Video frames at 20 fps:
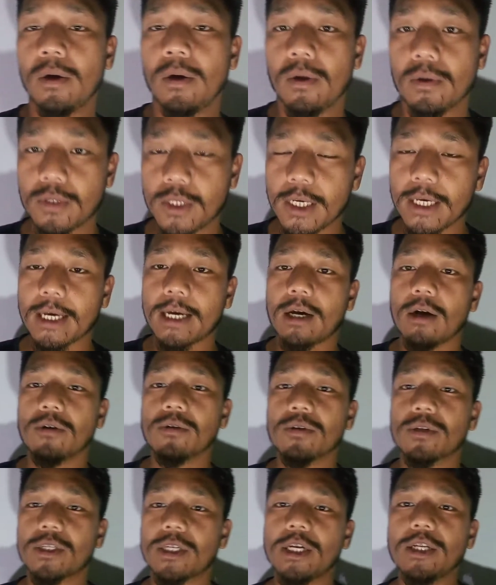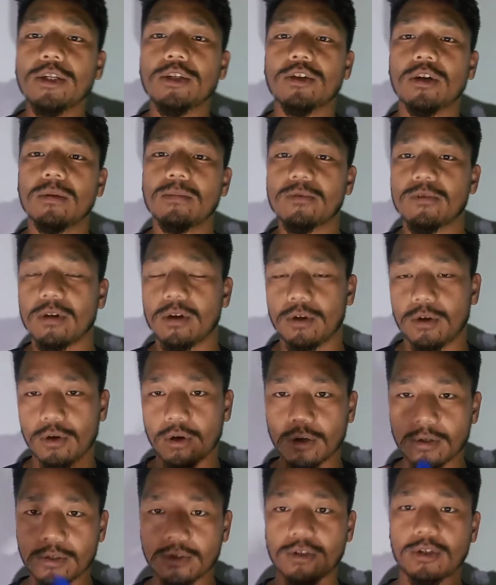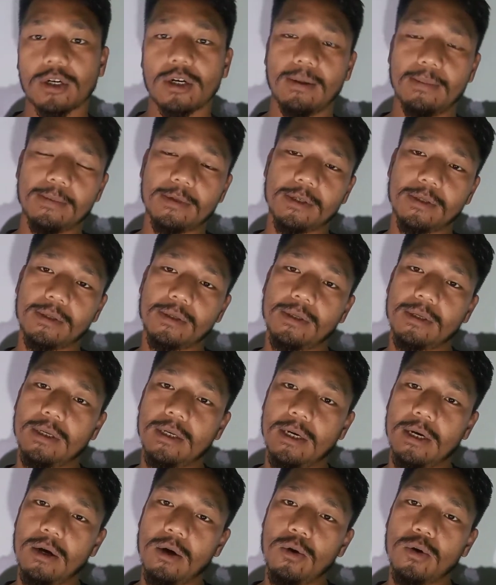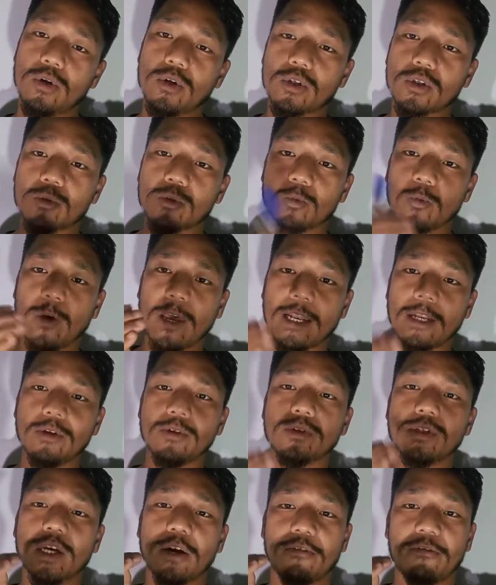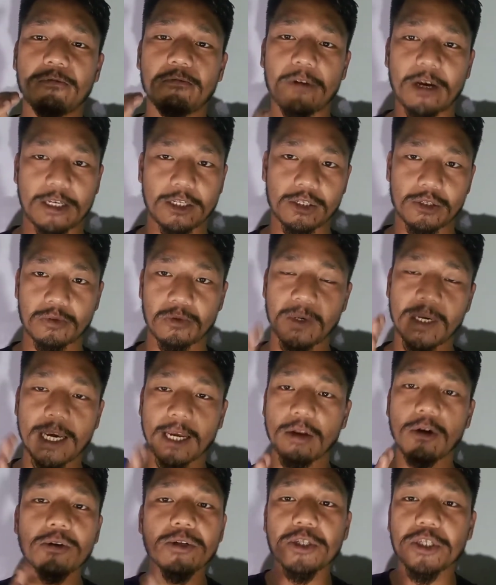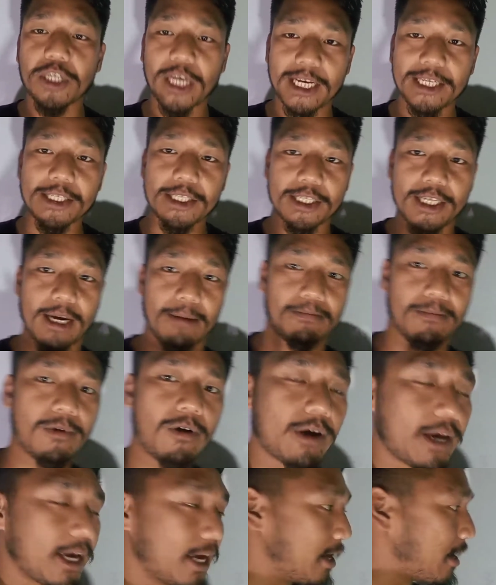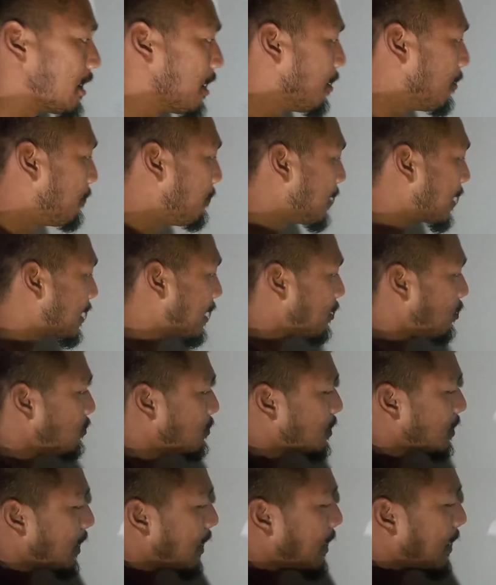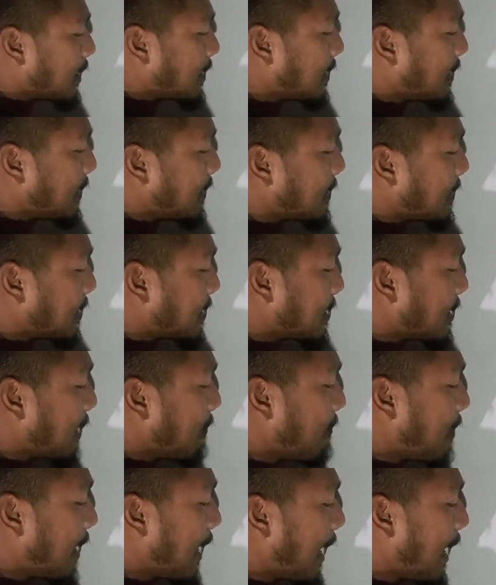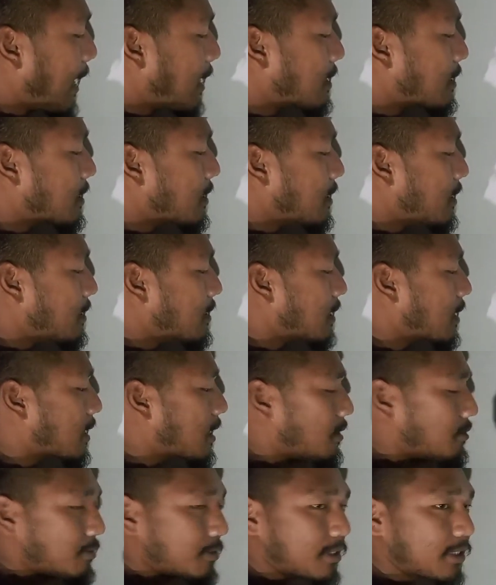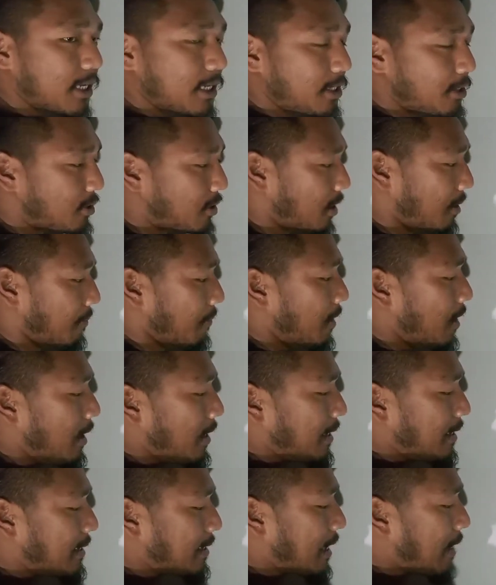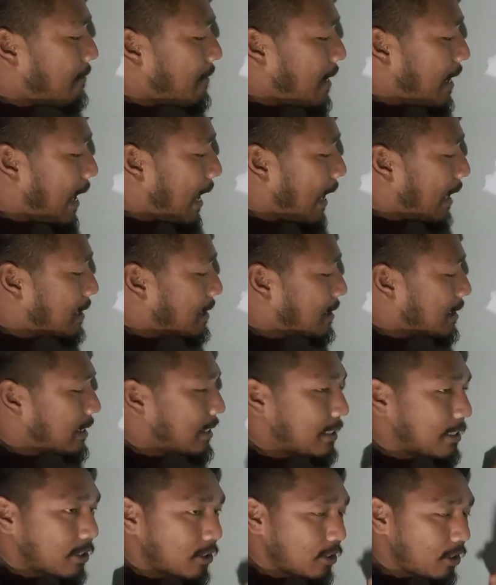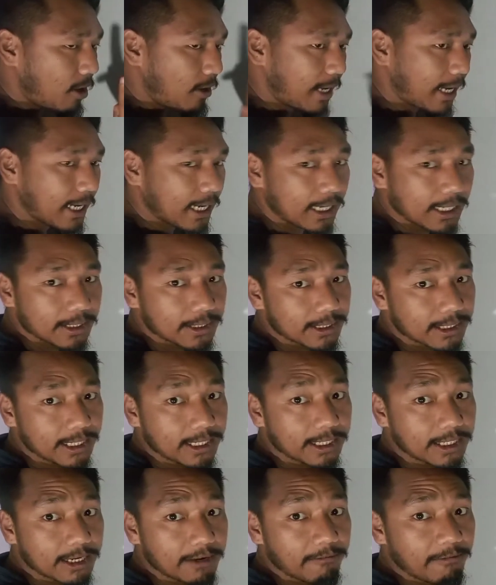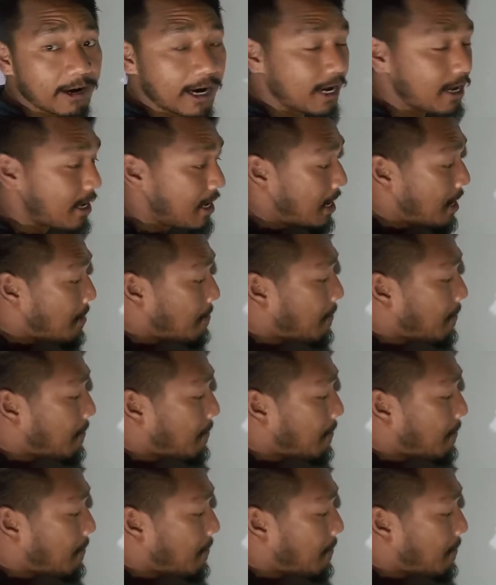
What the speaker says: See, constant terms are those terms whose values are fixed. We cannot change them. Okay, we cannot say that this 7x is a constant term. 7x is not a constant term. Why?